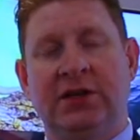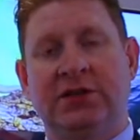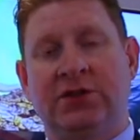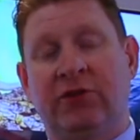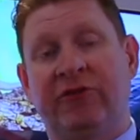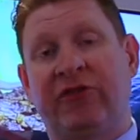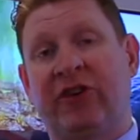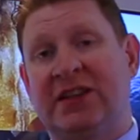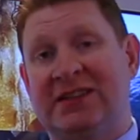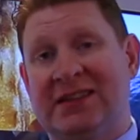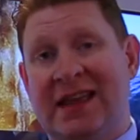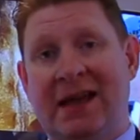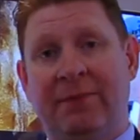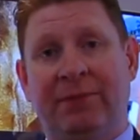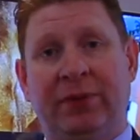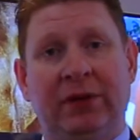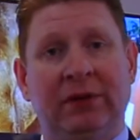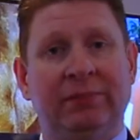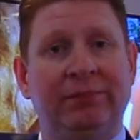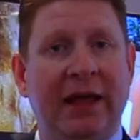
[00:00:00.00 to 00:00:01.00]
So for
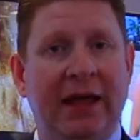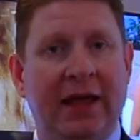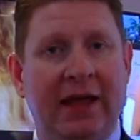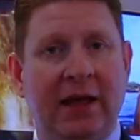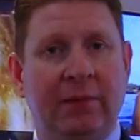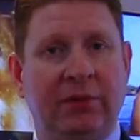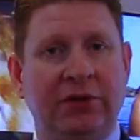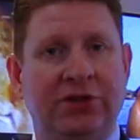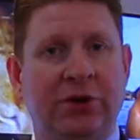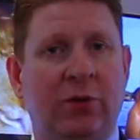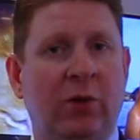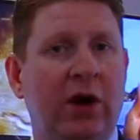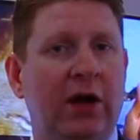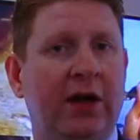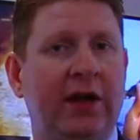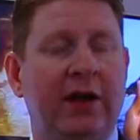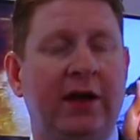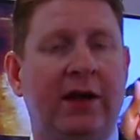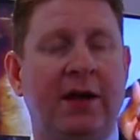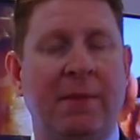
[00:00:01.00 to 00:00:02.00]
example, being able to
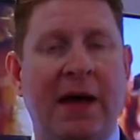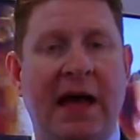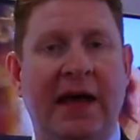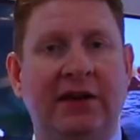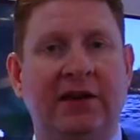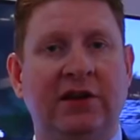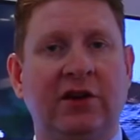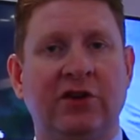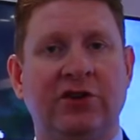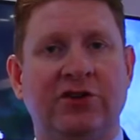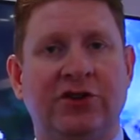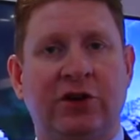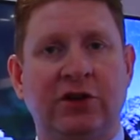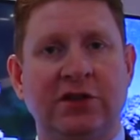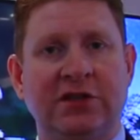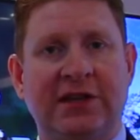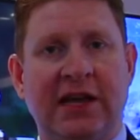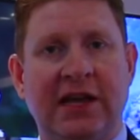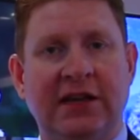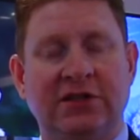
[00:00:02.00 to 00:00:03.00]
work in a command and
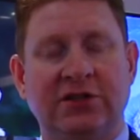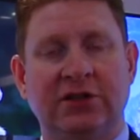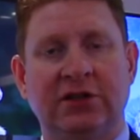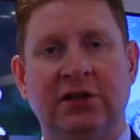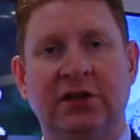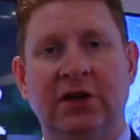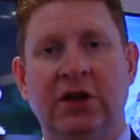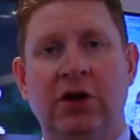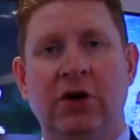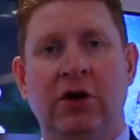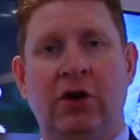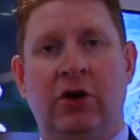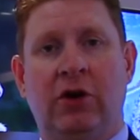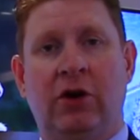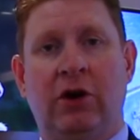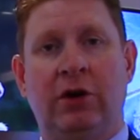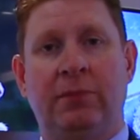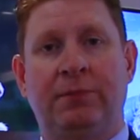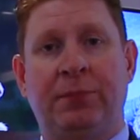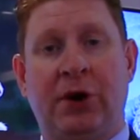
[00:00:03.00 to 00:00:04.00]
control center,
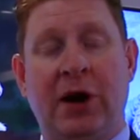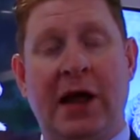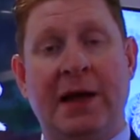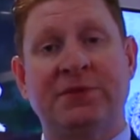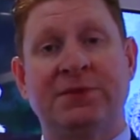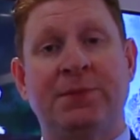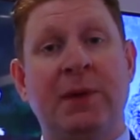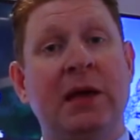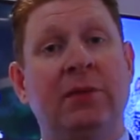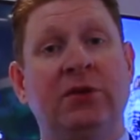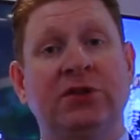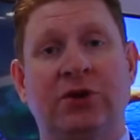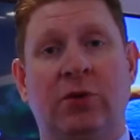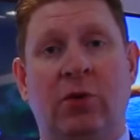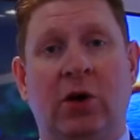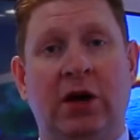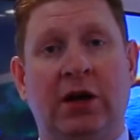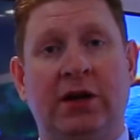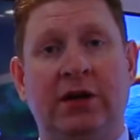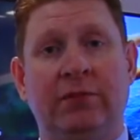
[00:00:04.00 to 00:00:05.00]
or perhaps be able to
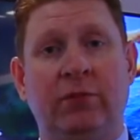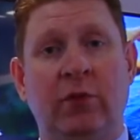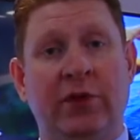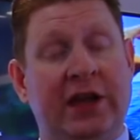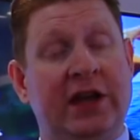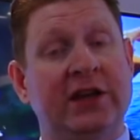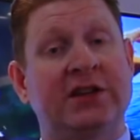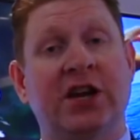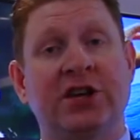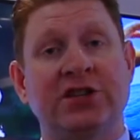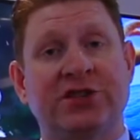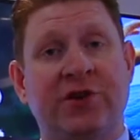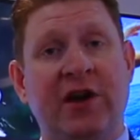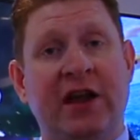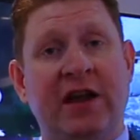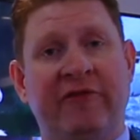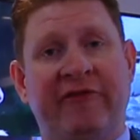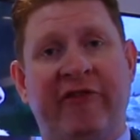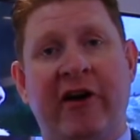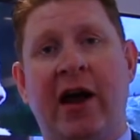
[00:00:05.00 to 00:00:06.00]
work within a
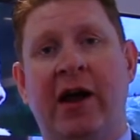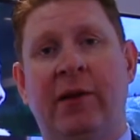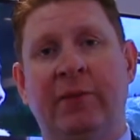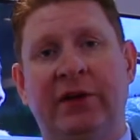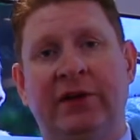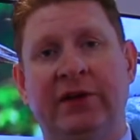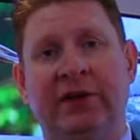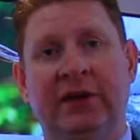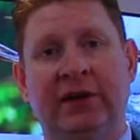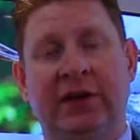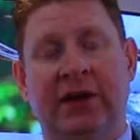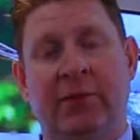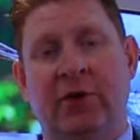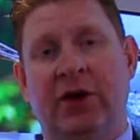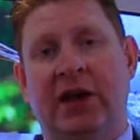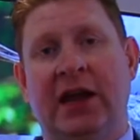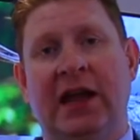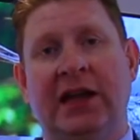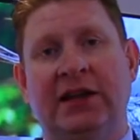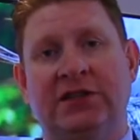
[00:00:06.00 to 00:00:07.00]
touchscreen environment. And
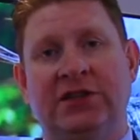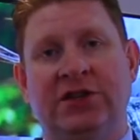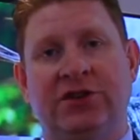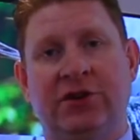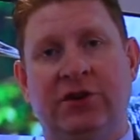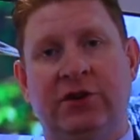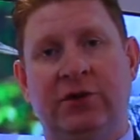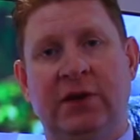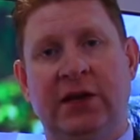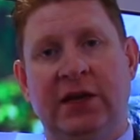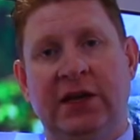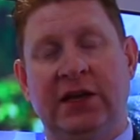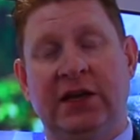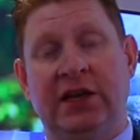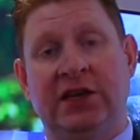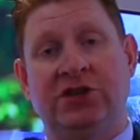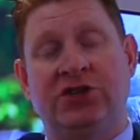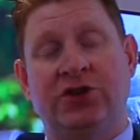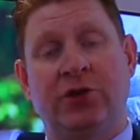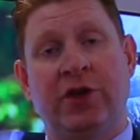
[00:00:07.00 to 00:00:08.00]
what I'd like to do
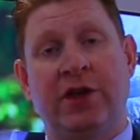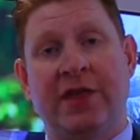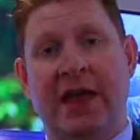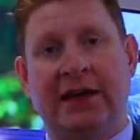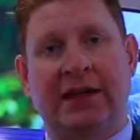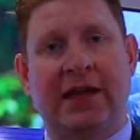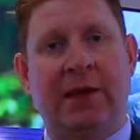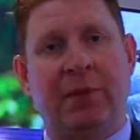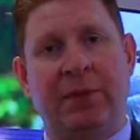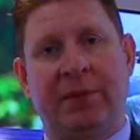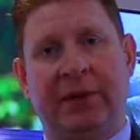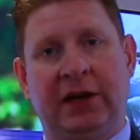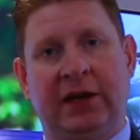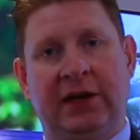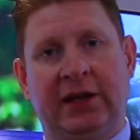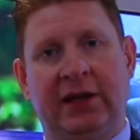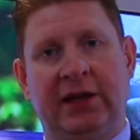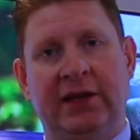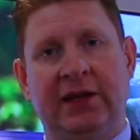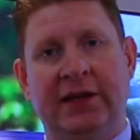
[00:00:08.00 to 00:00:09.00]
is show you that
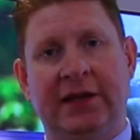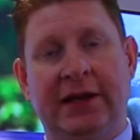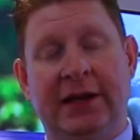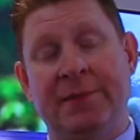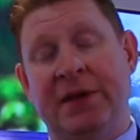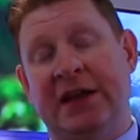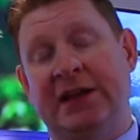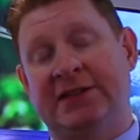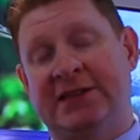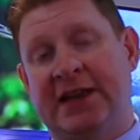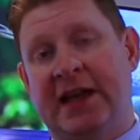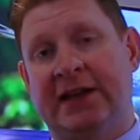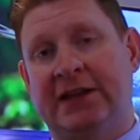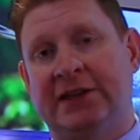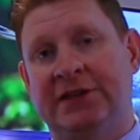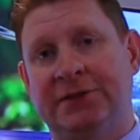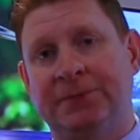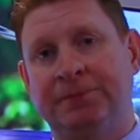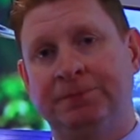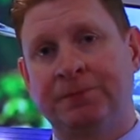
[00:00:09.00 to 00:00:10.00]
capability in a
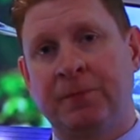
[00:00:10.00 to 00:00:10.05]
second.